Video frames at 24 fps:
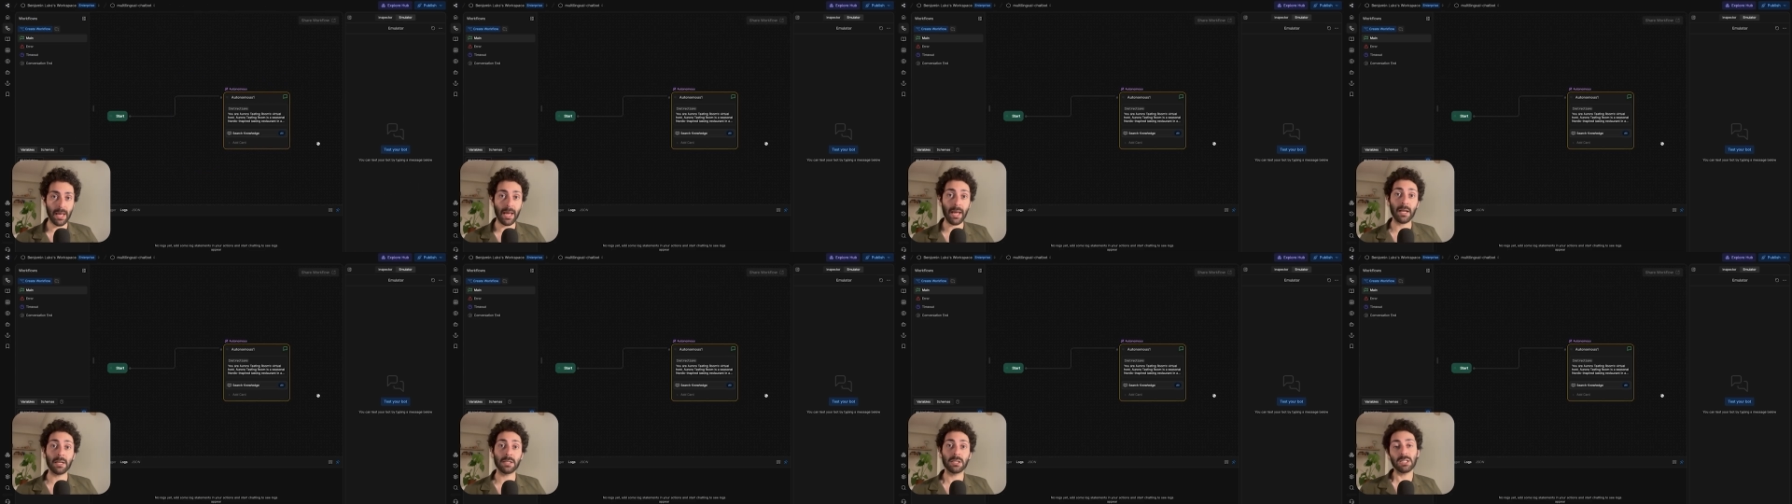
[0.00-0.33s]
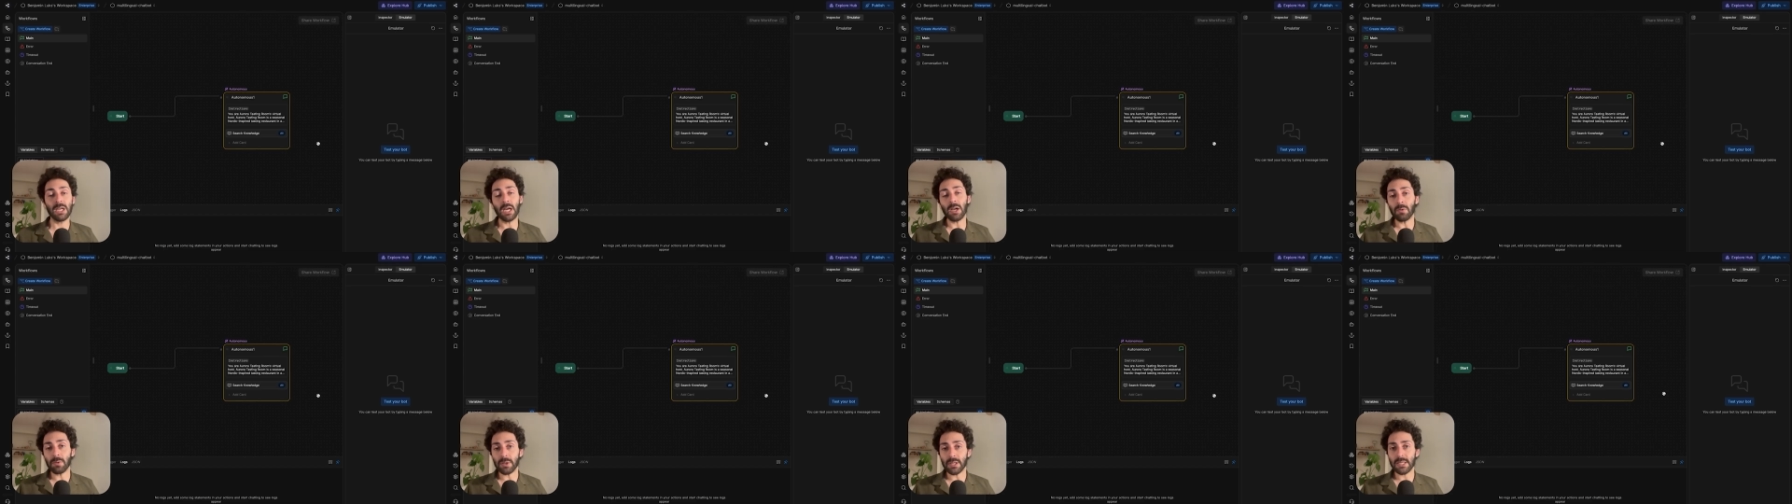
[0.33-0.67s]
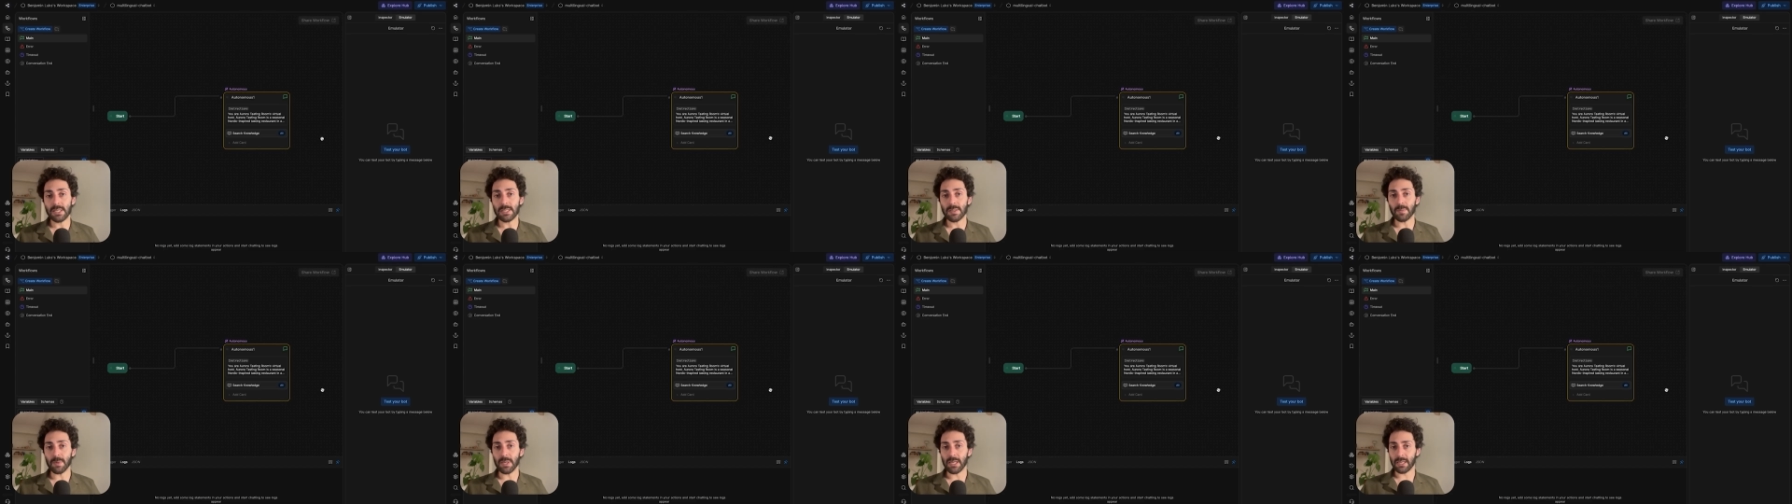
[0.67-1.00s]
And generally
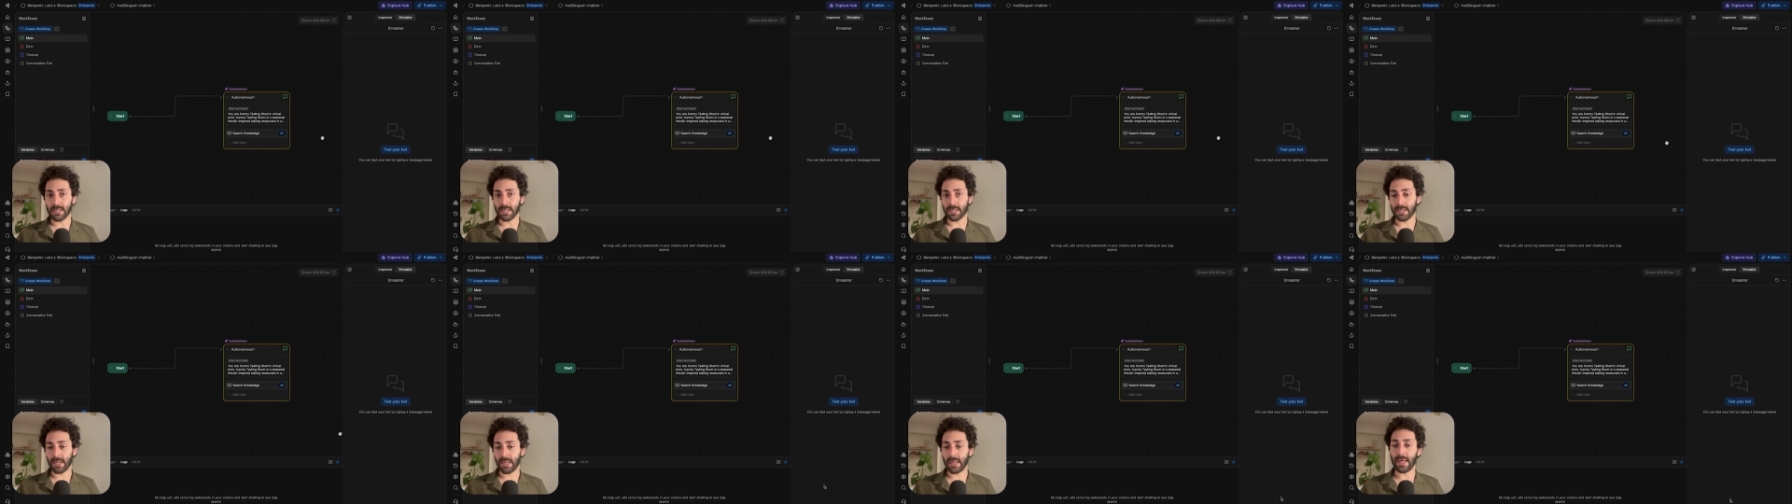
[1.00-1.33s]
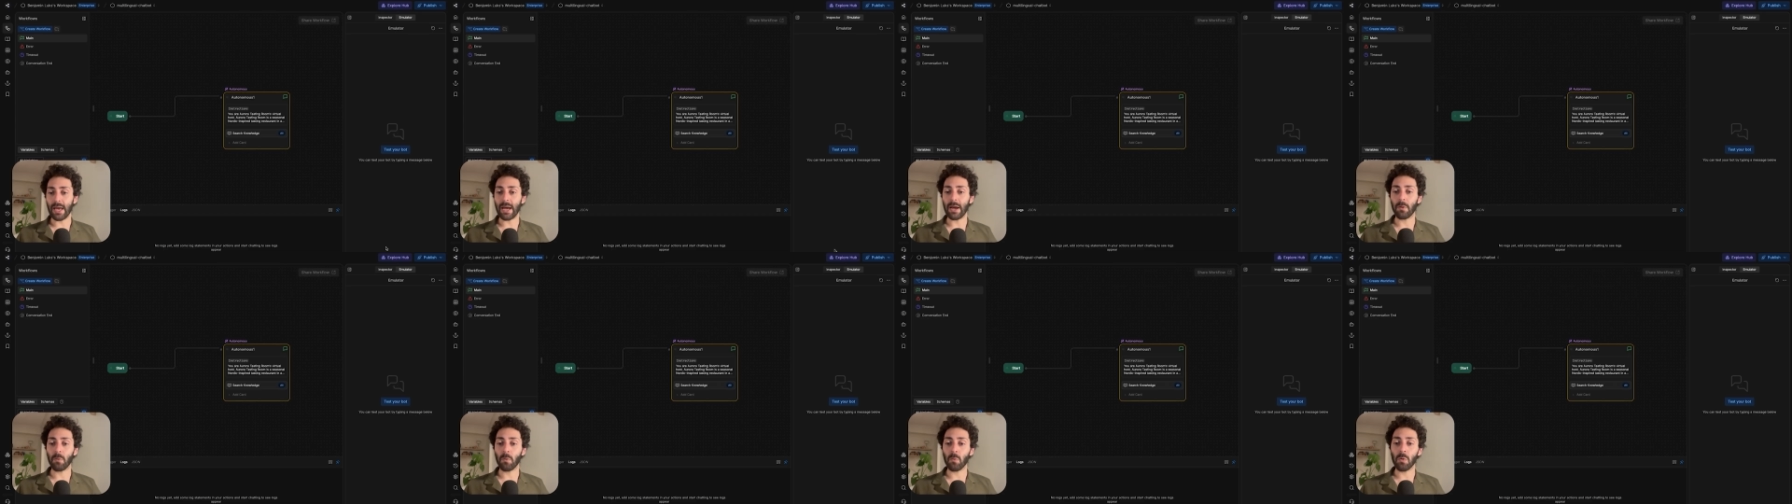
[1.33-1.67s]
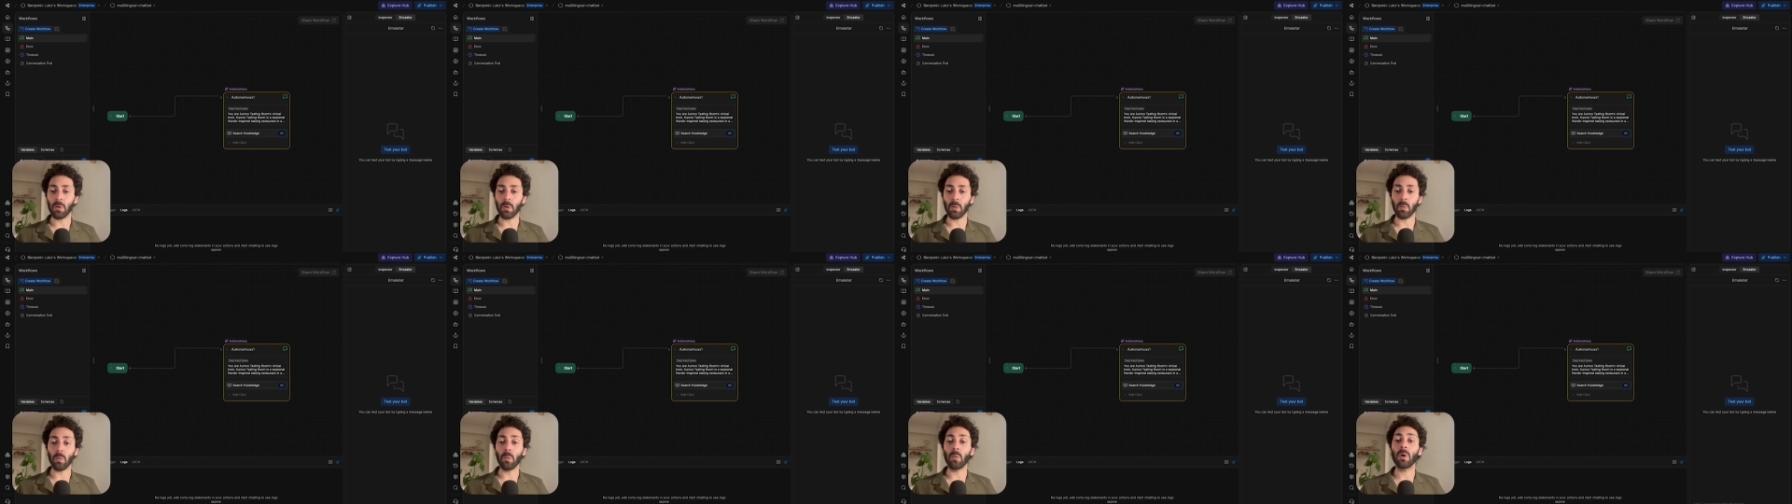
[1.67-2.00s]
speaking, that
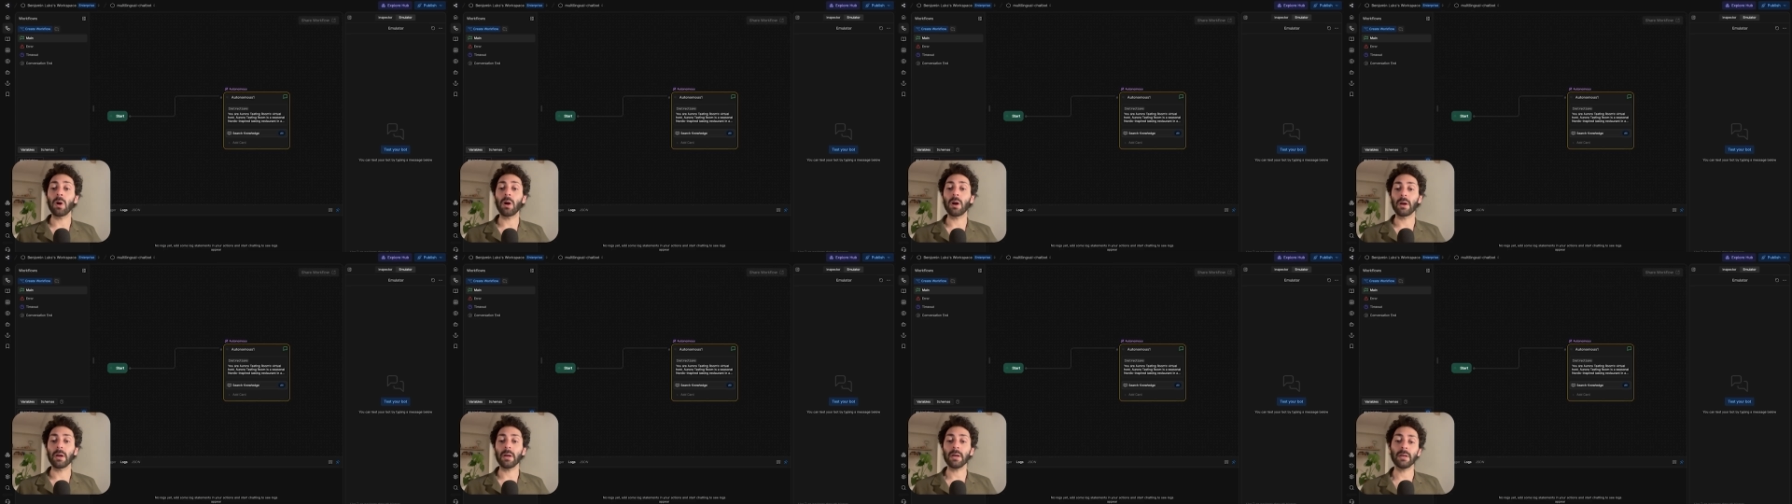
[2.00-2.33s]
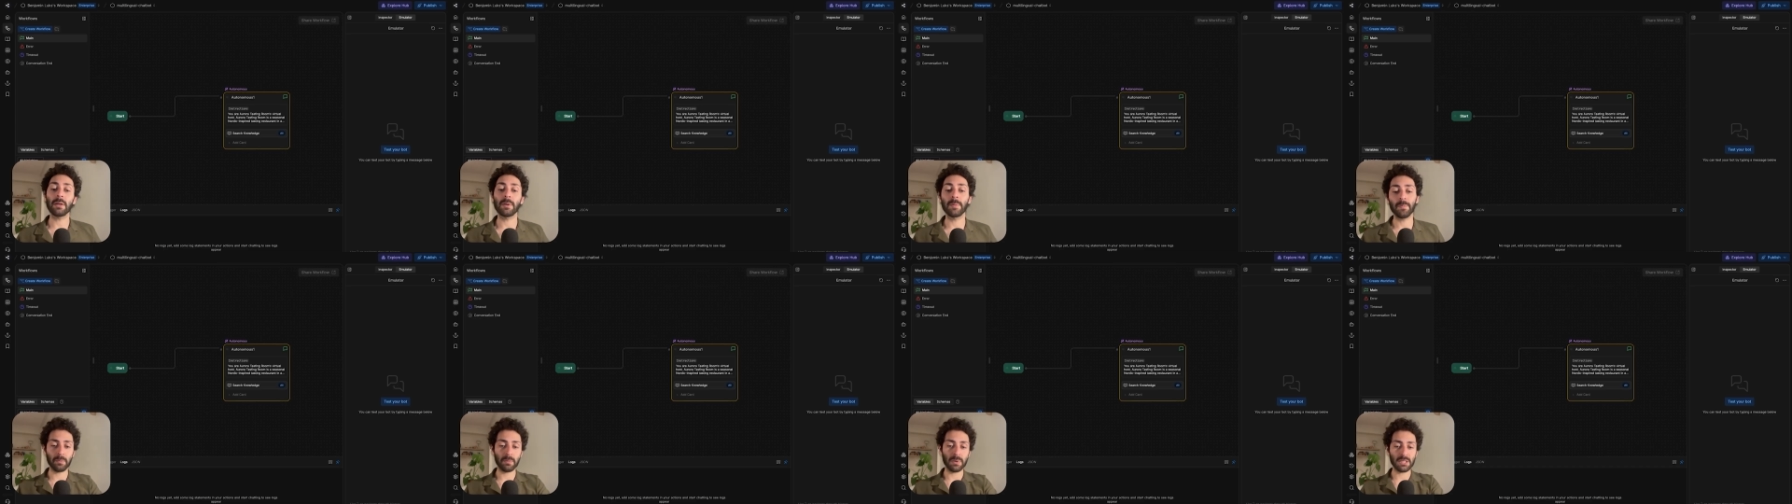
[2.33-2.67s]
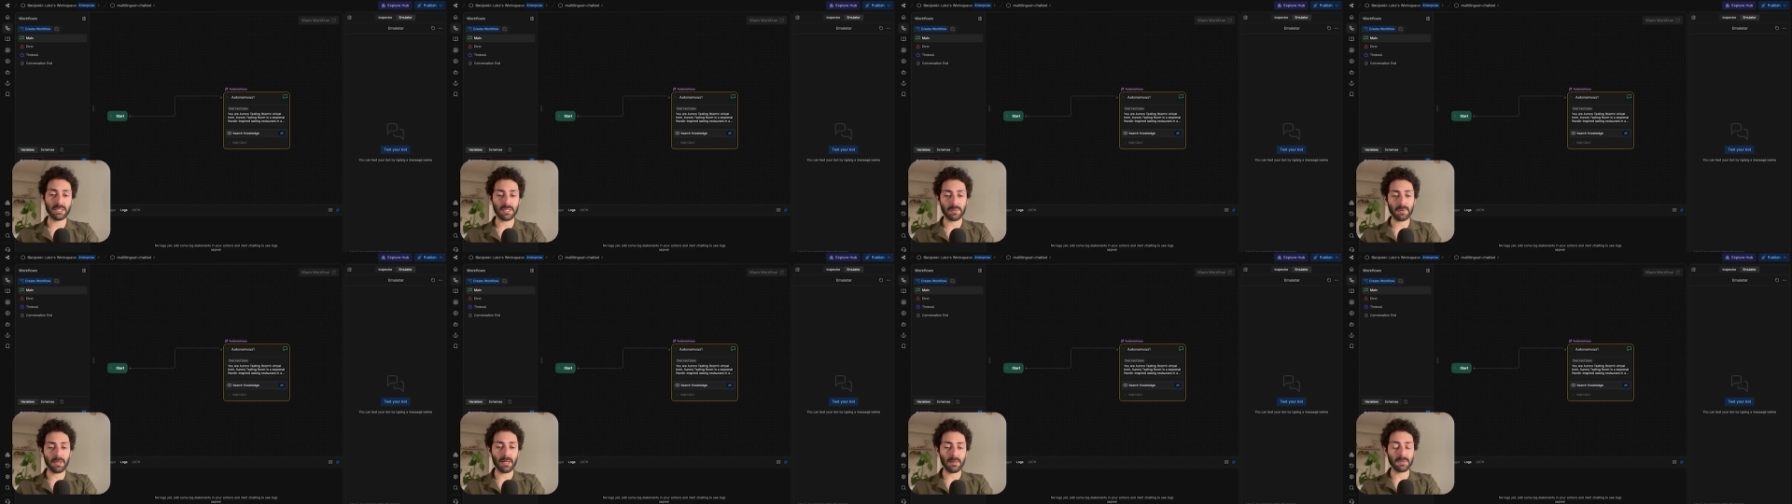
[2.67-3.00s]
will work, but
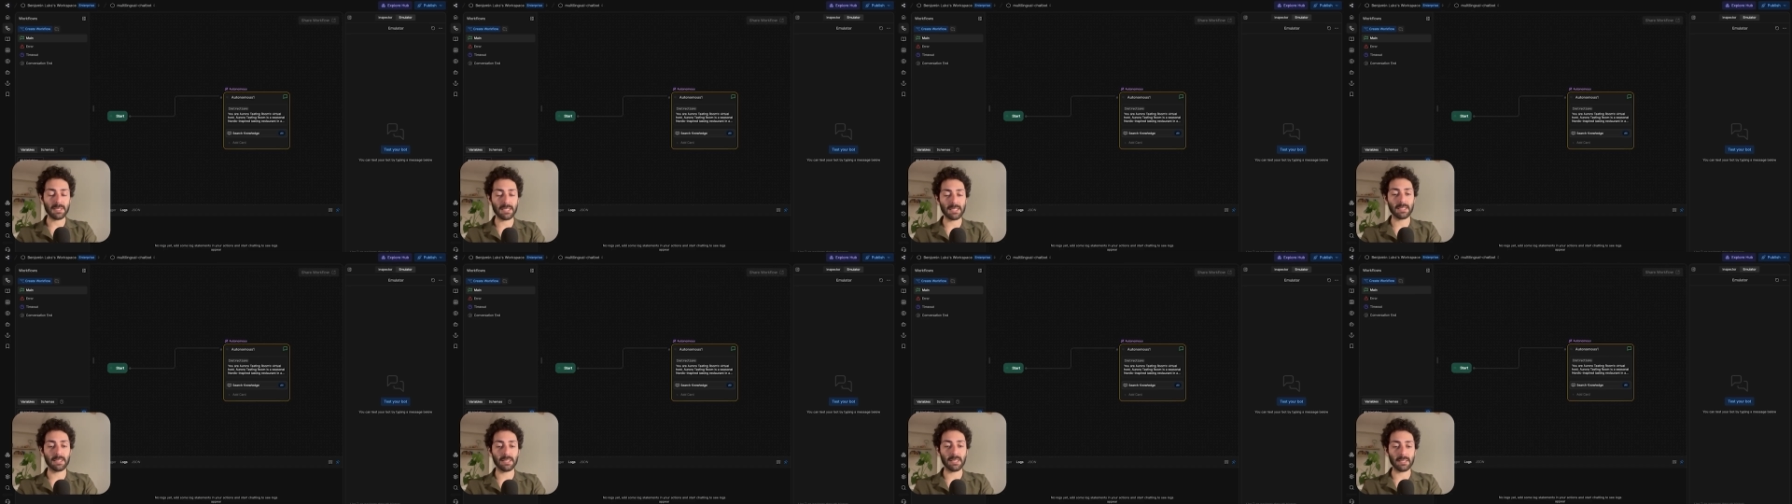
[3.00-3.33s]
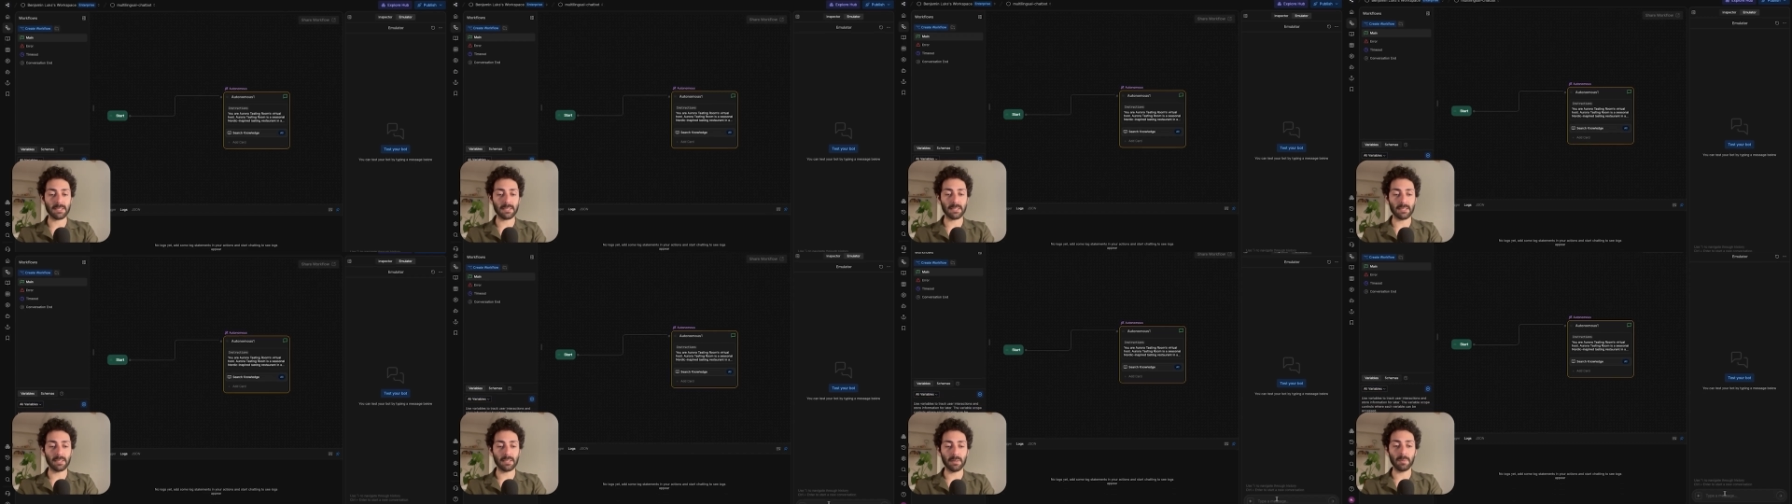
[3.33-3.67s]
sometimes it doesn't.